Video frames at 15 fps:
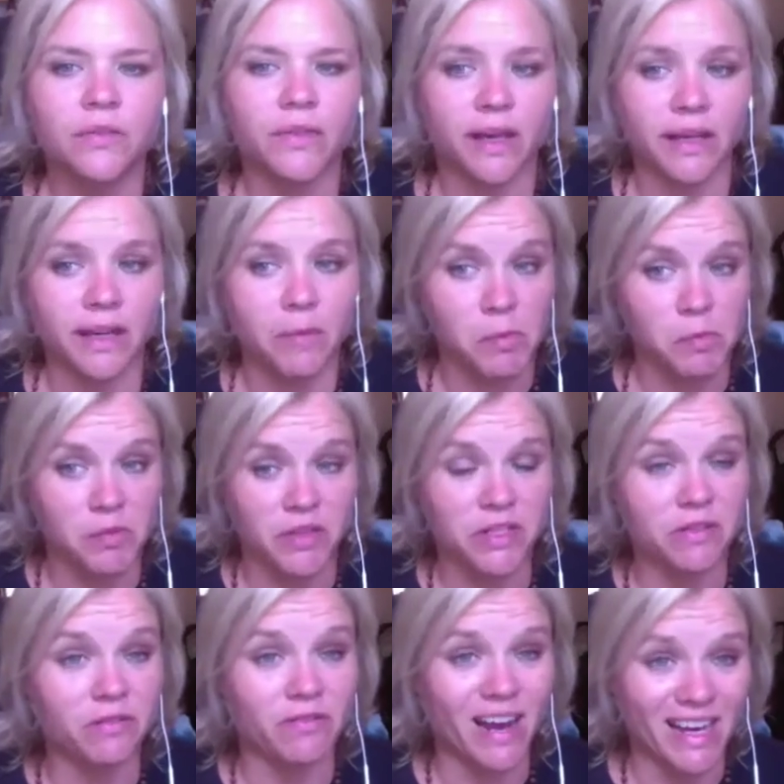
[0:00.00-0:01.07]
they come up with a
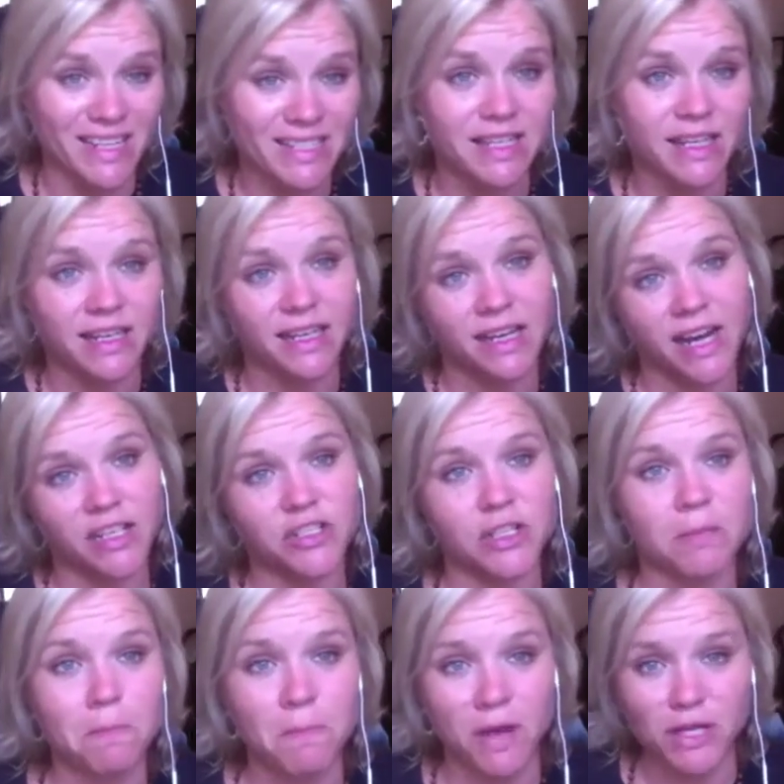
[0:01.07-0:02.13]
device that can
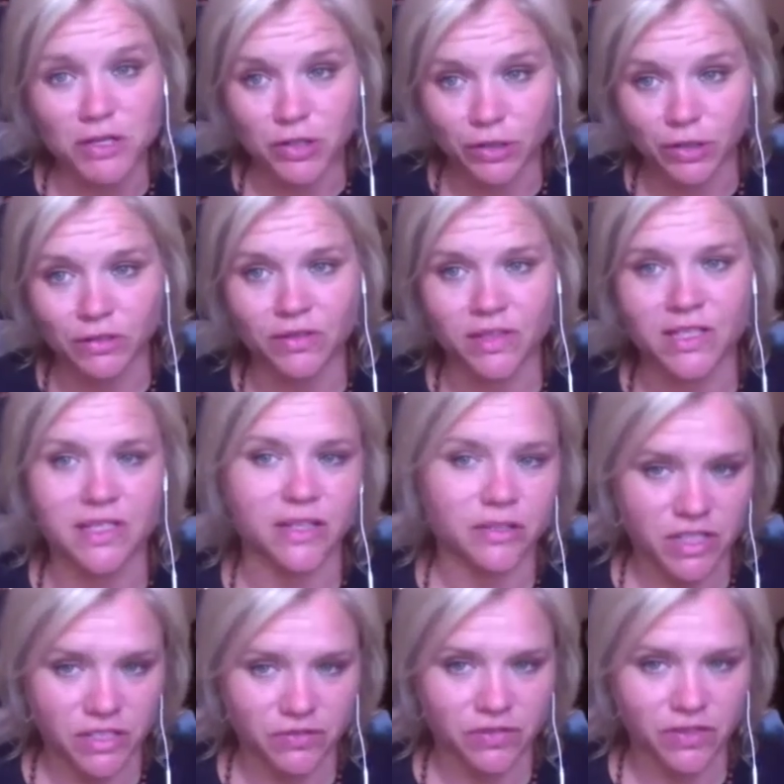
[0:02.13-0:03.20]
actually measure these
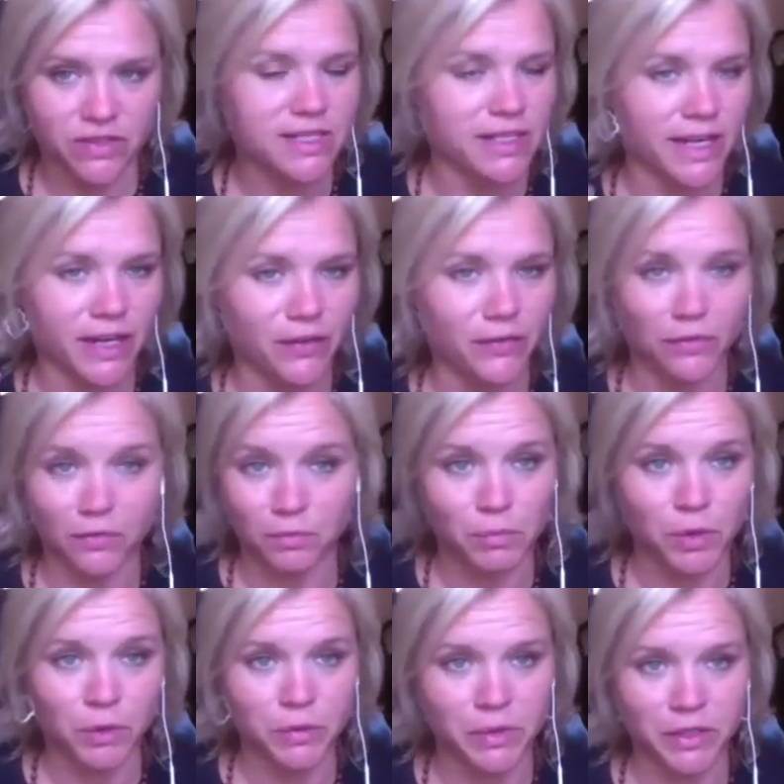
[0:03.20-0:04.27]
energy fields. And now
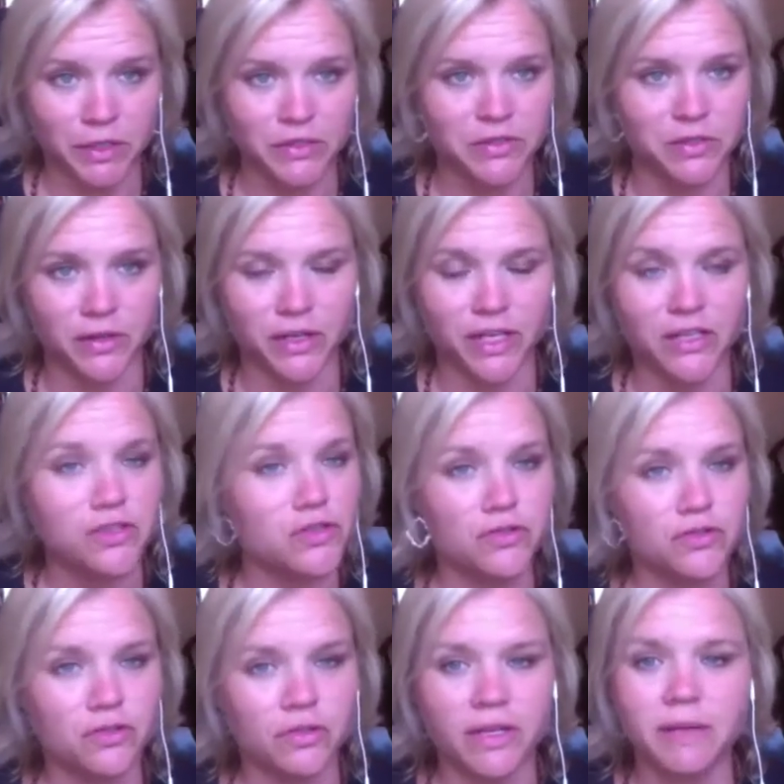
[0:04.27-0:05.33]
bolometers are
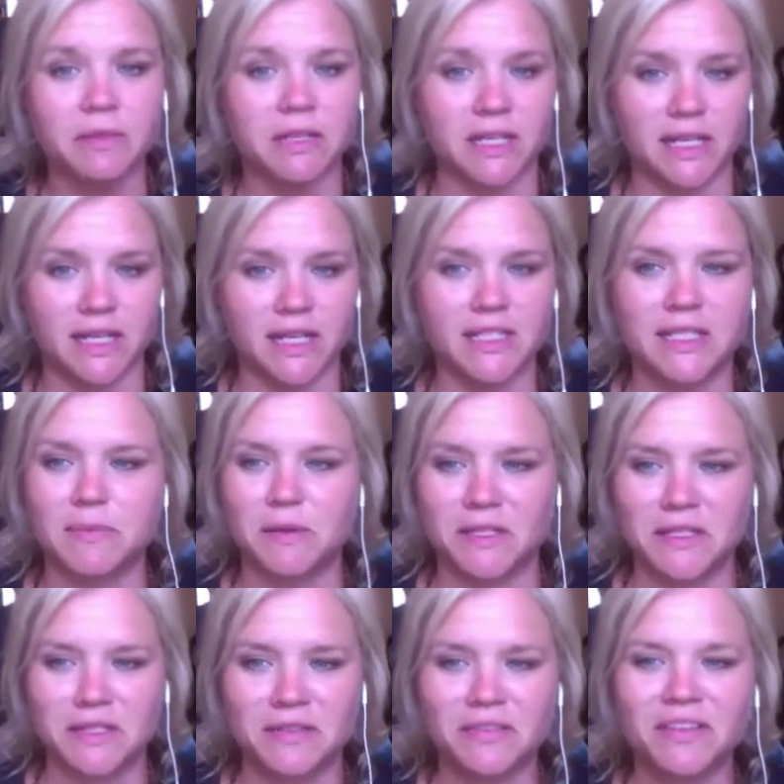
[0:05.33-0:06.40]
extremely
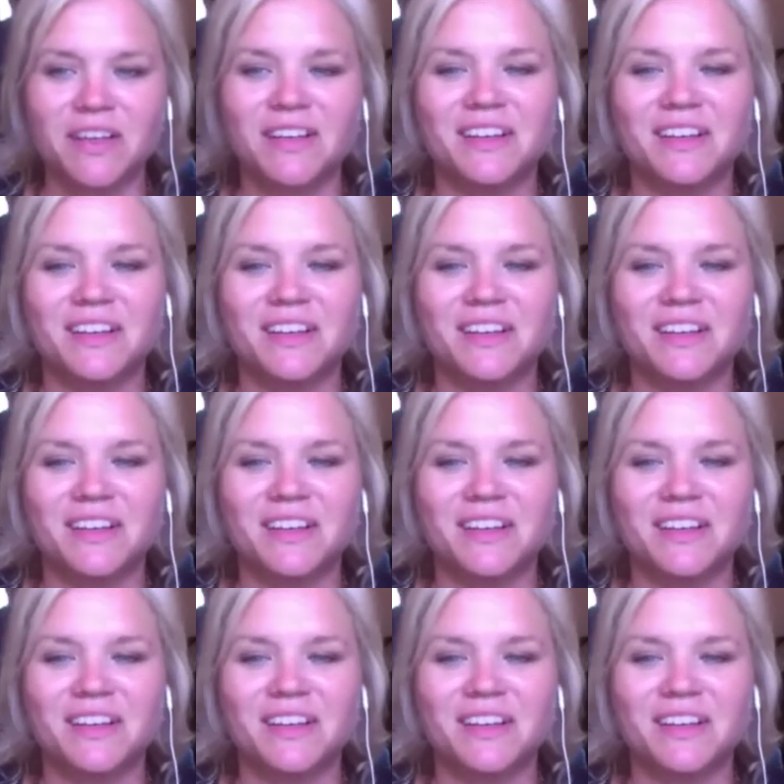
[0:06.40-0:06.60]
expensive.